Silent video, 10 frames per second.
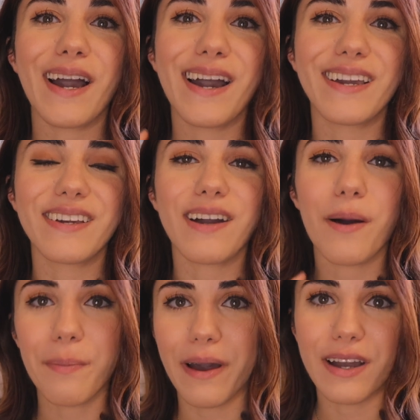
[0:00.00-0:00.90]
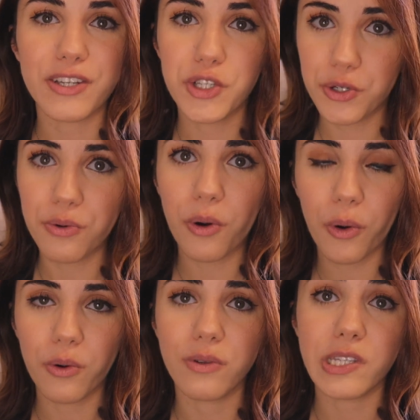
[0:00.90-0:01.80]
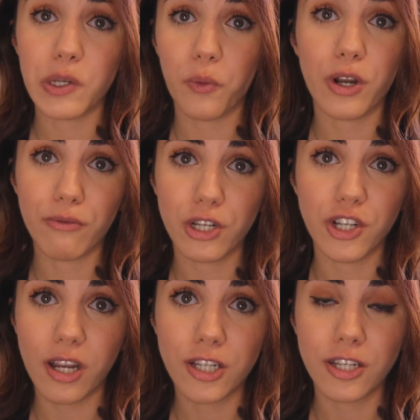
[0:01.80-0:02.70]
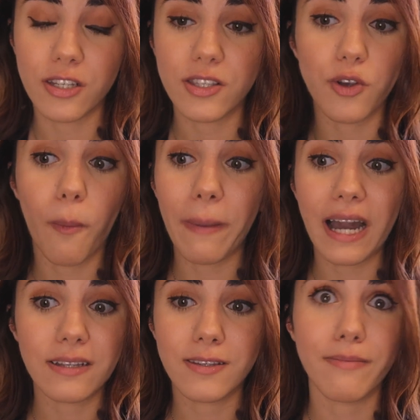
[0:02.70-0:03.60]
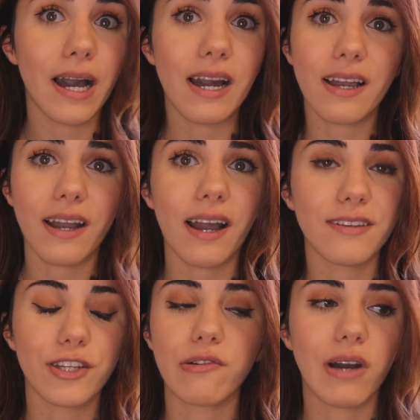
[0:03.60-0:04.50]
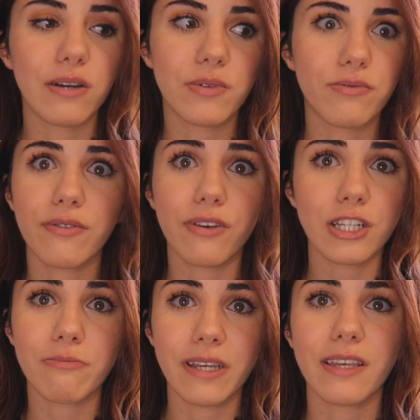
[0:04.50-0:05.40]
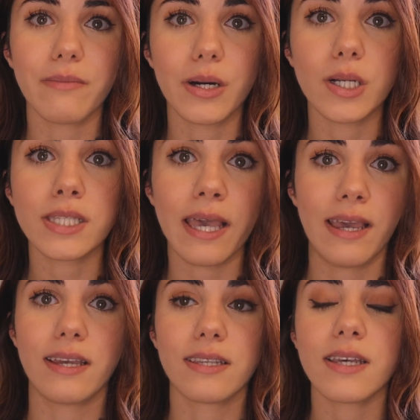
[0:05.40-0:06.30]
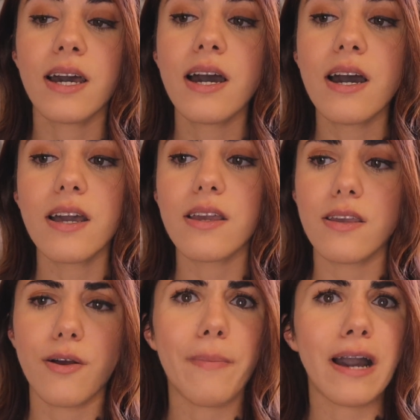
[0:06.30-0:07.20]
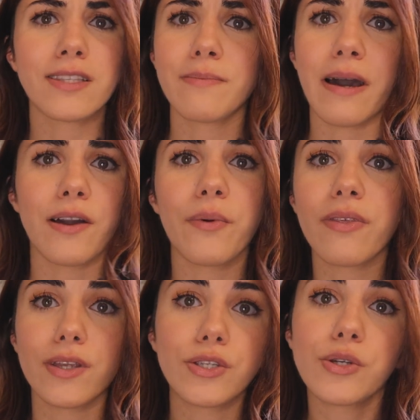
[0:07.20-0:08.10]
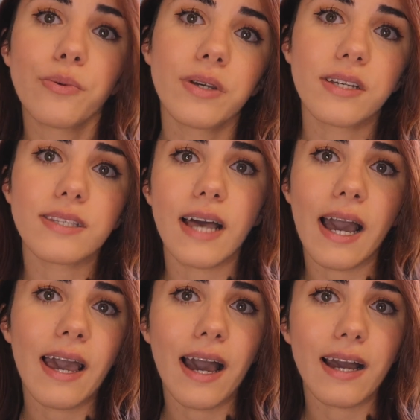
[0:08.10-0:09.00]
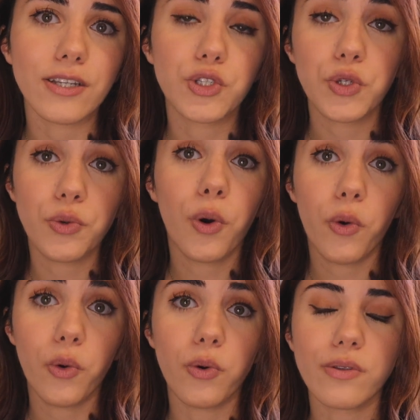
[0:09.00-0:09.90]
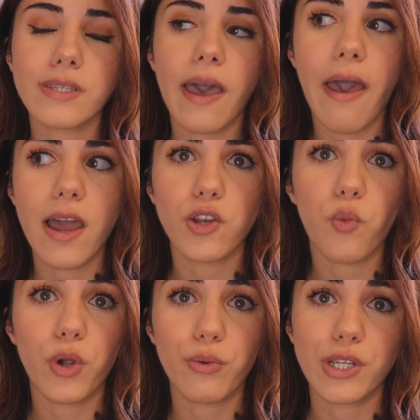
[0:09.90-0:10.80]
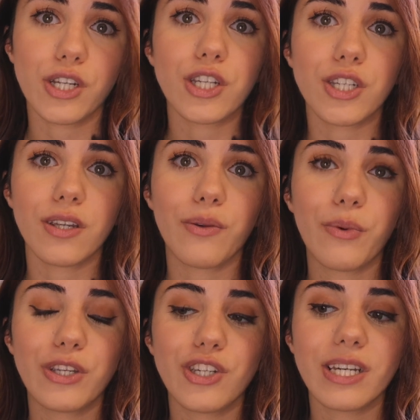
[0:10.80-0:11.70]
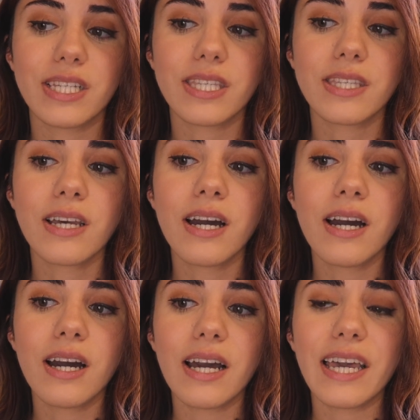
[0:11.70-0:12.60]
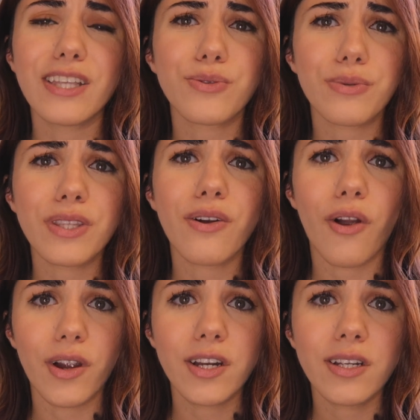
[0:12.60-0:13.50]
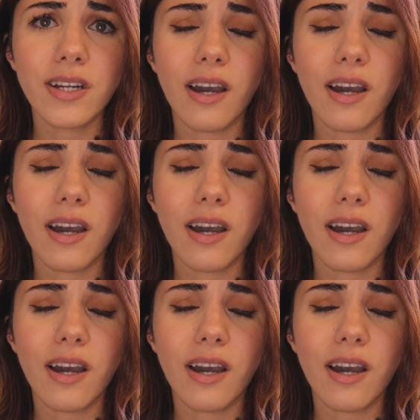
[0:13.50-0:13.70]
I got back 2 holds and 1 rejection. So back to back, you know, I would refresh my emails, and, you know, back to back within 2 weeks I had 2 holds and 1 rejection, which is, it's really hard